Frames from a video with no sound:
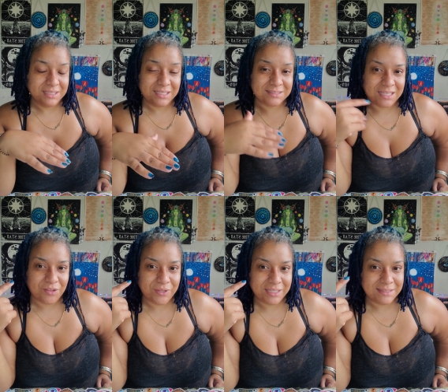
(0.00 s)
That's
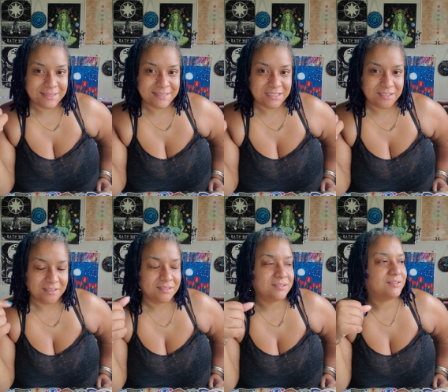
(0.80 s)
how they think,
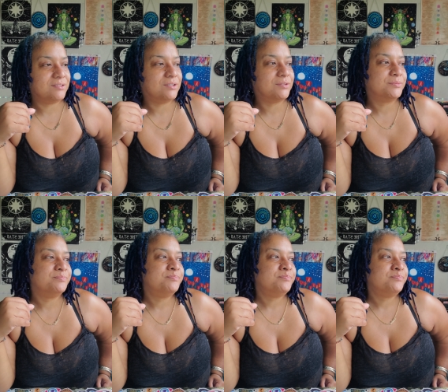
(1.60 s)
you know